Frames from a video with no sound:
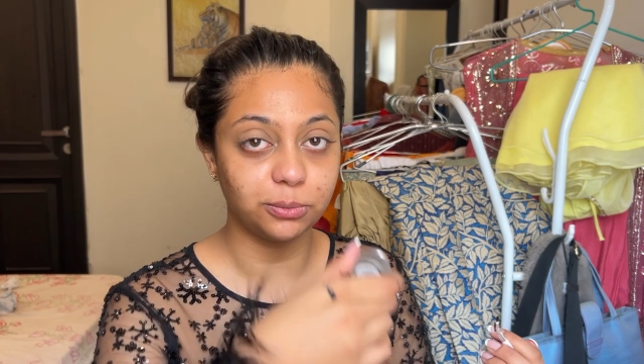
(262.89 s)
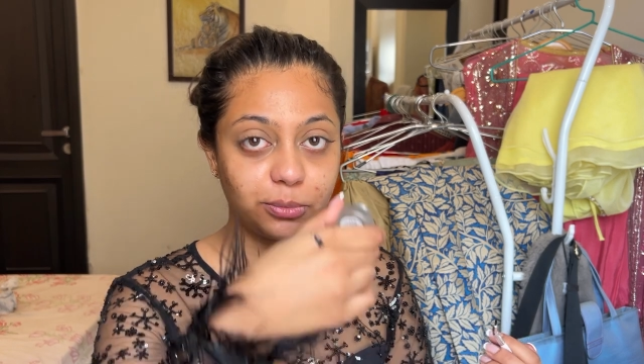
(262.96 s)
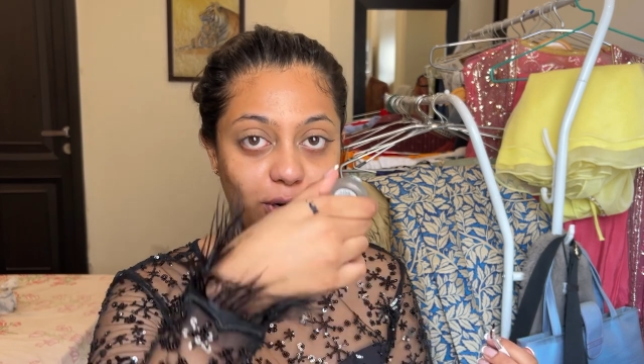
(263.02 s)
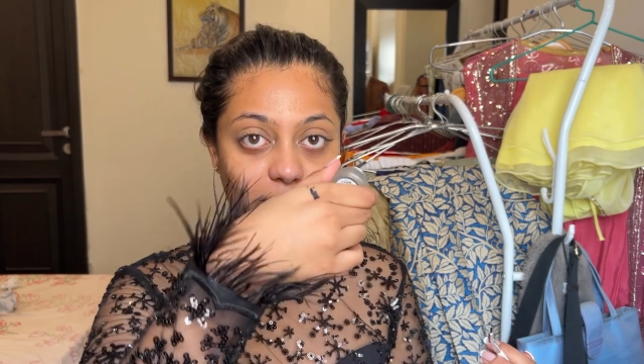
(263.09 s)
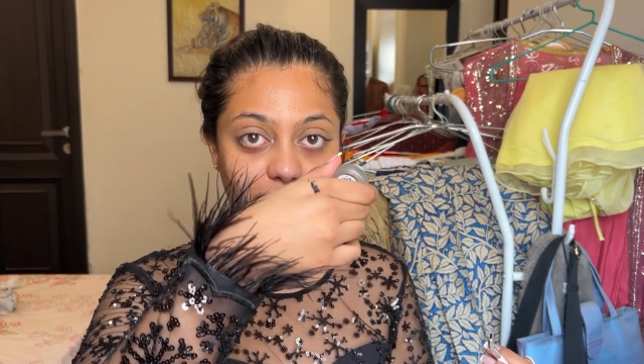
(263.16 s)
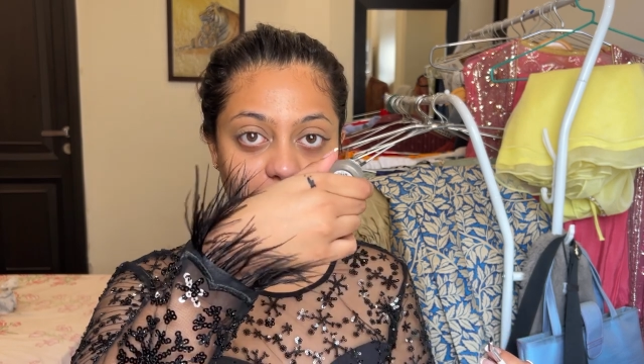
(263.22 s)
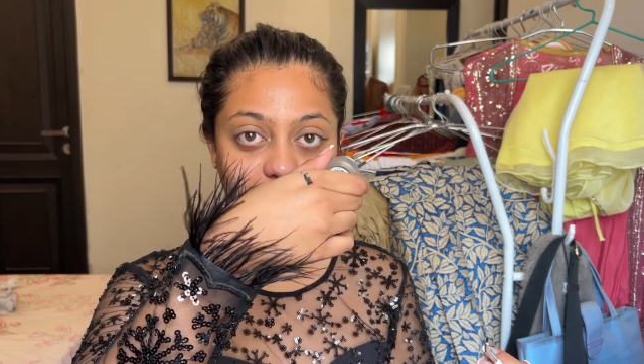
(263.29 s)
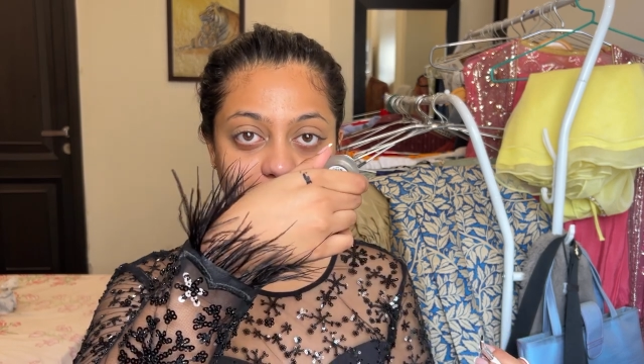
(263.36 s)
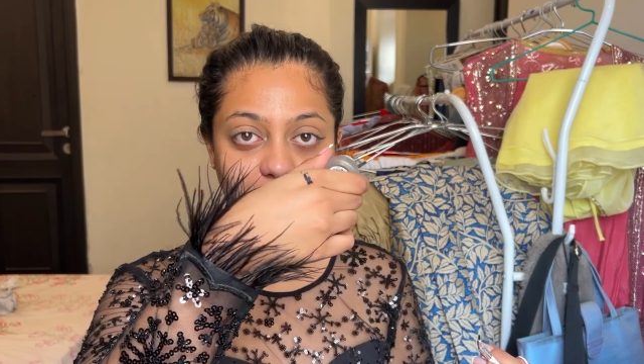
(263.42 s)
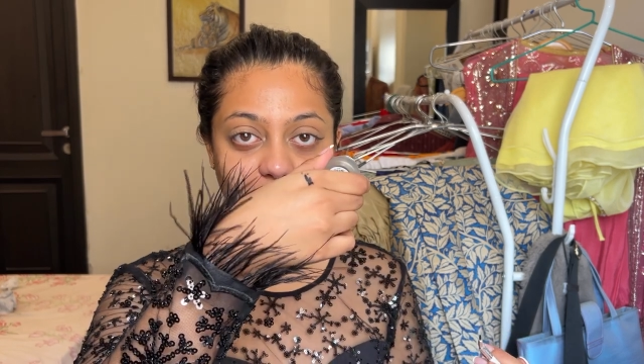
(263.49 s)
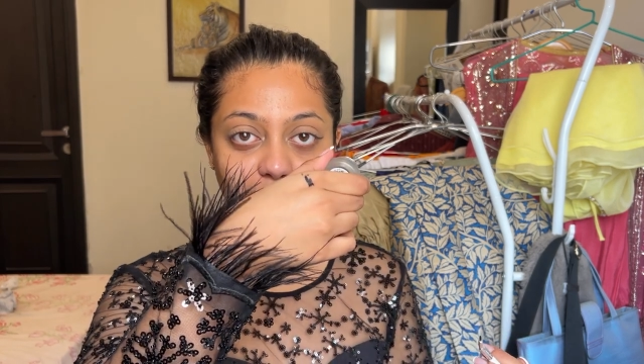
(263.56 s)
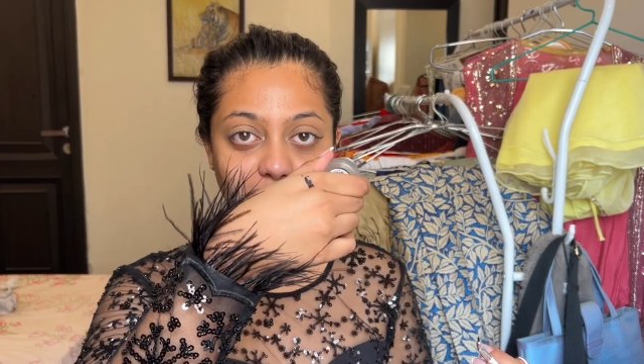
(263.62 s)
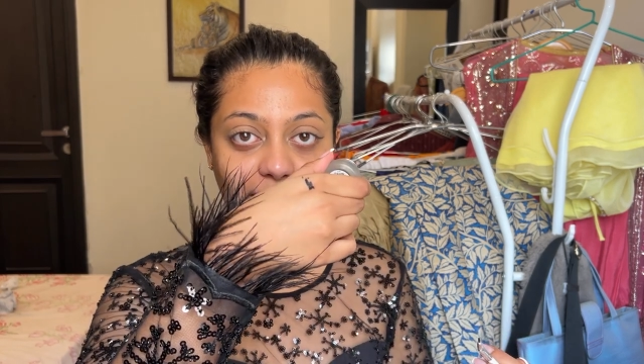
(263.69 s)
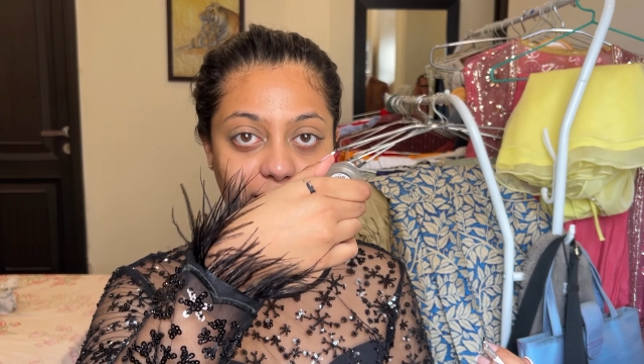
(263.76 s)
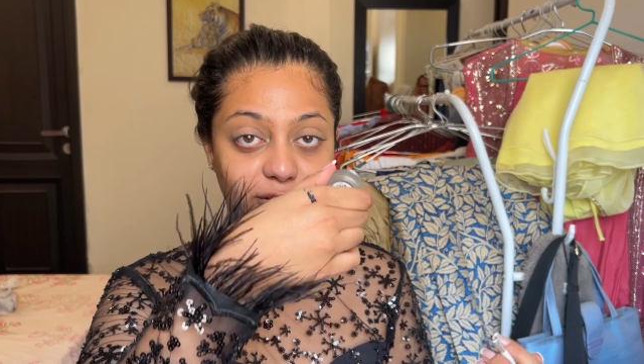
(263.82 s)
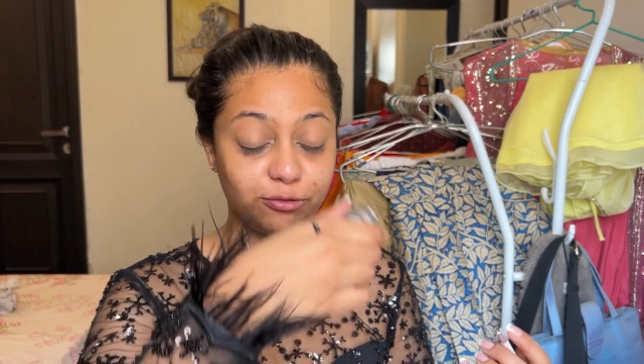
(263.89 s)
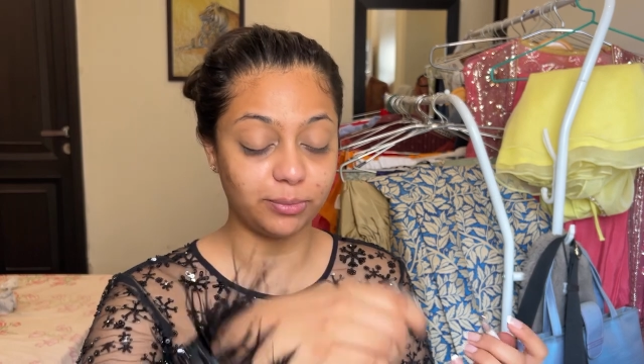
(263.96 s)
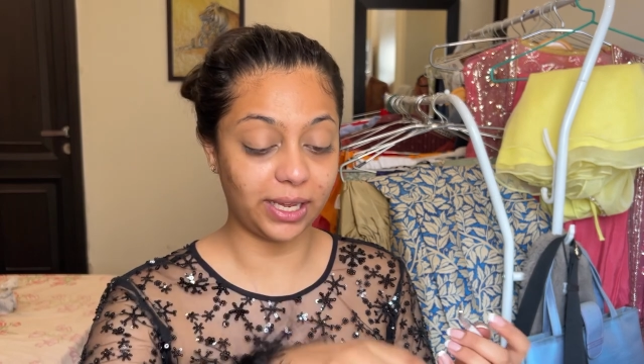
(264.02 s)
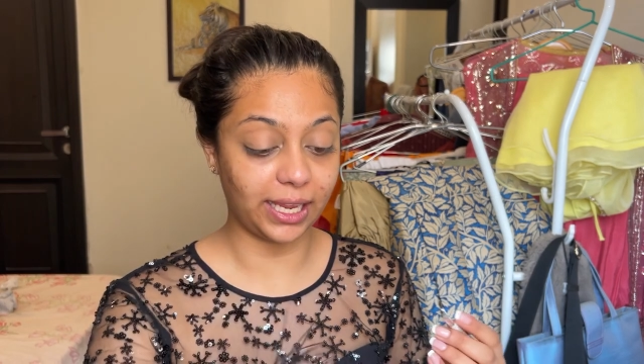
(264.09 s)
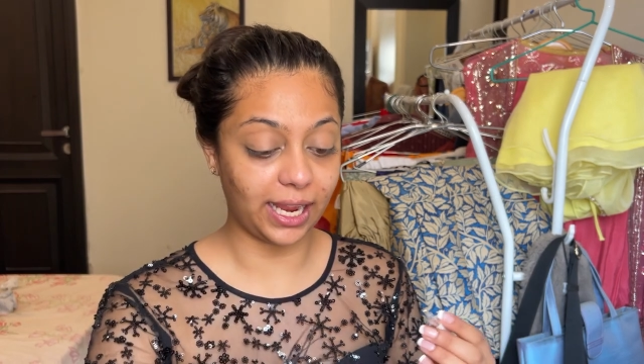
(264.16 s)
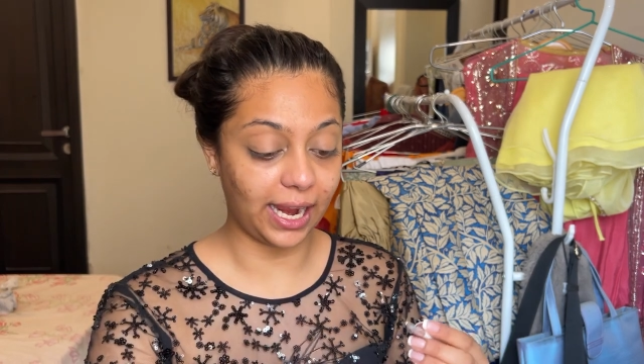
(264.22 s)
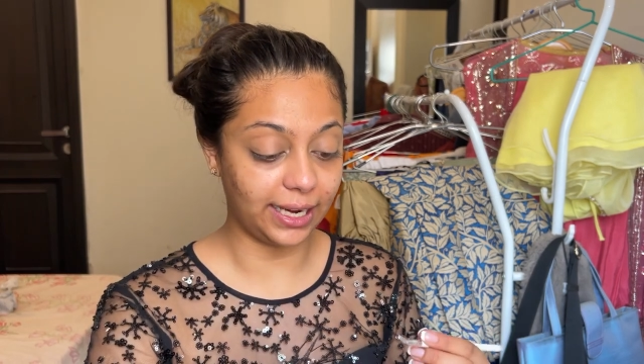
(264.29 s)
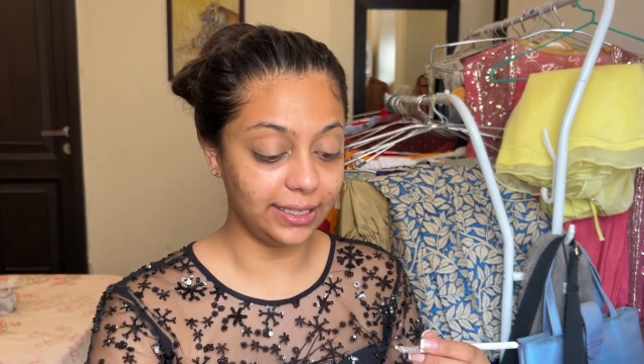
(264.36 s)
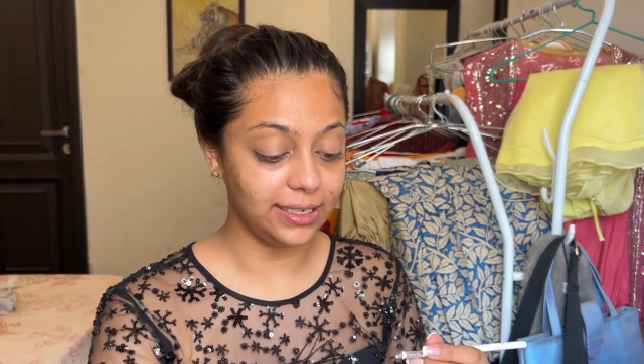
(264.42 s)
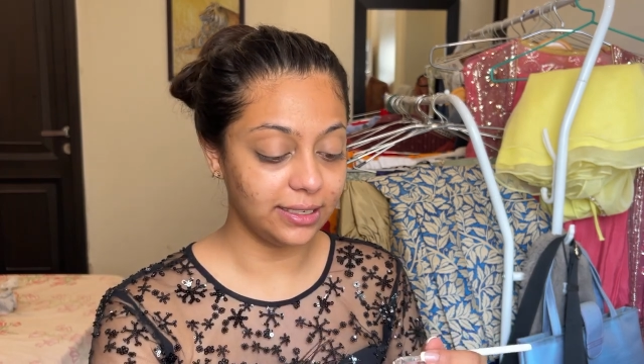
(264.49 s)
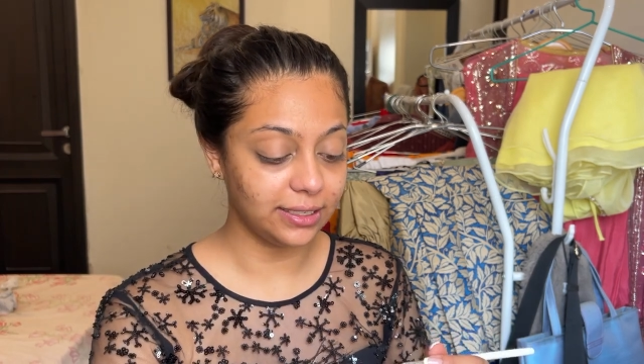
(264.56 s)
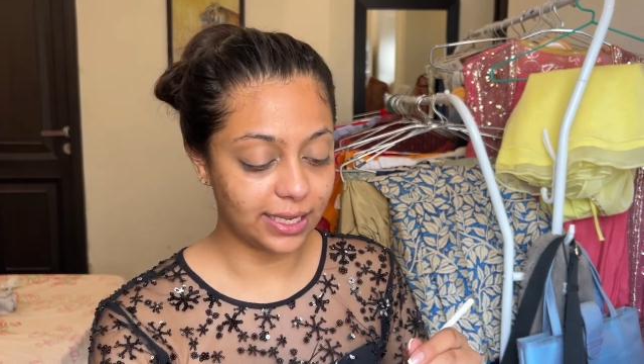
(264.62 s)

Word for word: product on the back of my hand.